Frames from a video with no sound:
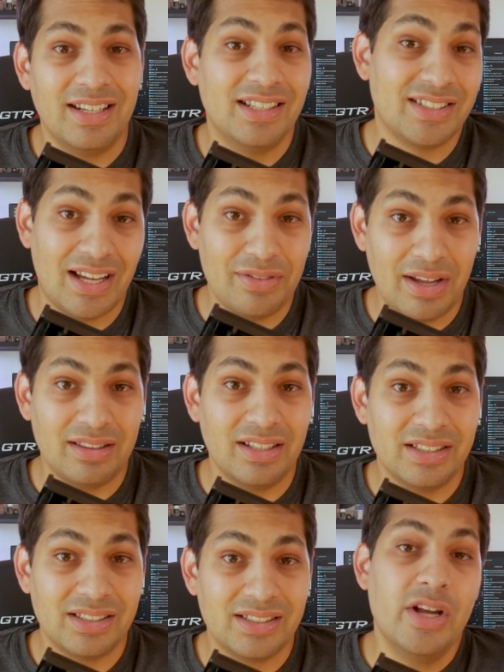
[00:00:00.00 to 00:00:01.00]
is on that
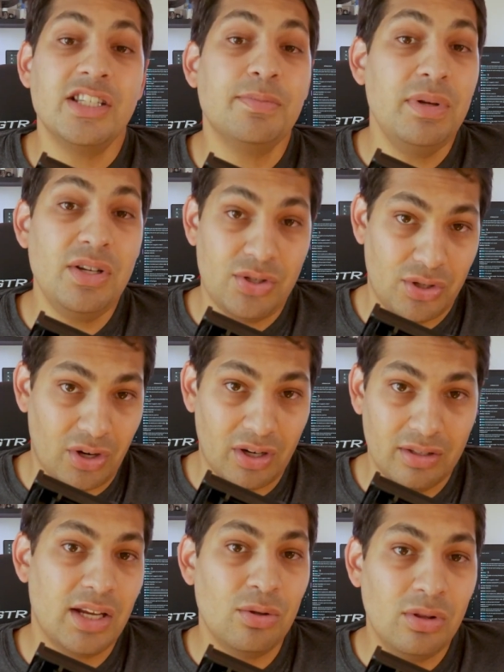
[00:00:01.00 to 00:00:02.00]
list. Just be sure
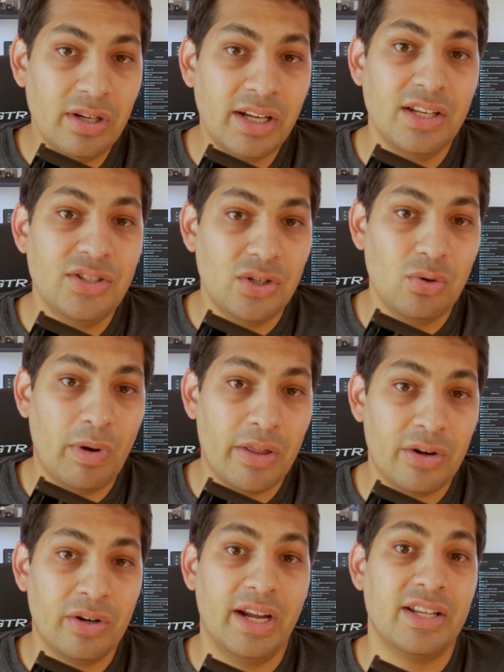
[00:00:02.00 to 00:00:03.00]
that you look into
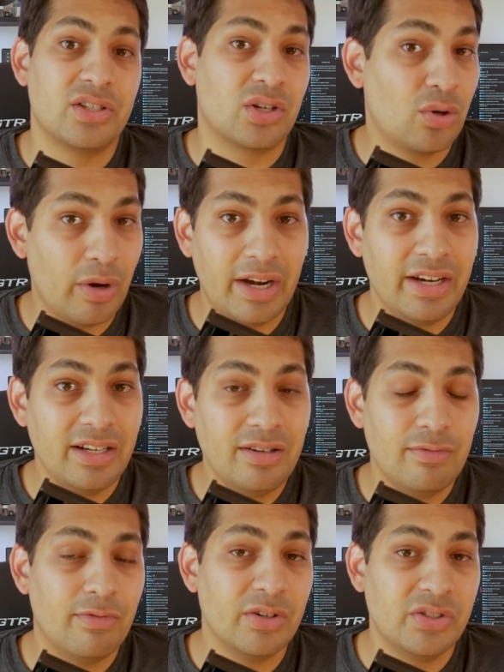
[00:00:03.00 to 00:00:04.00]
whether it's accredited
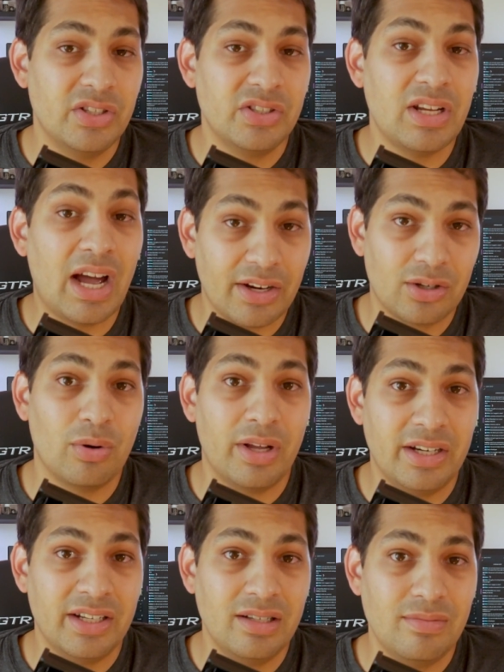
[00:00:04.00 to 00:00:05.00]
versus
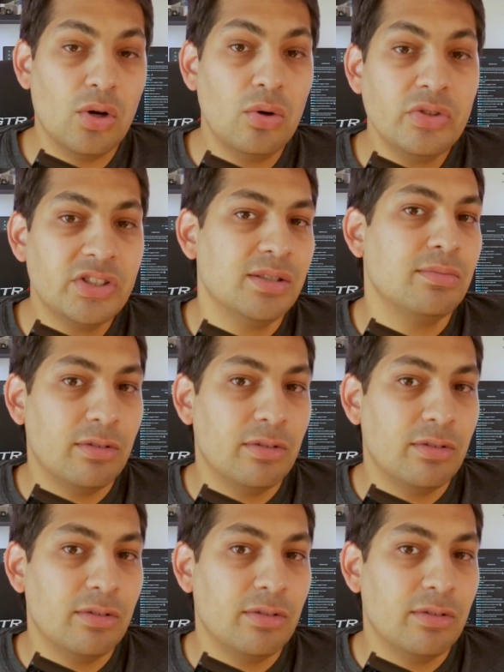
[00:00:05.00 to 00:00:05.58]
non-accredited. Google some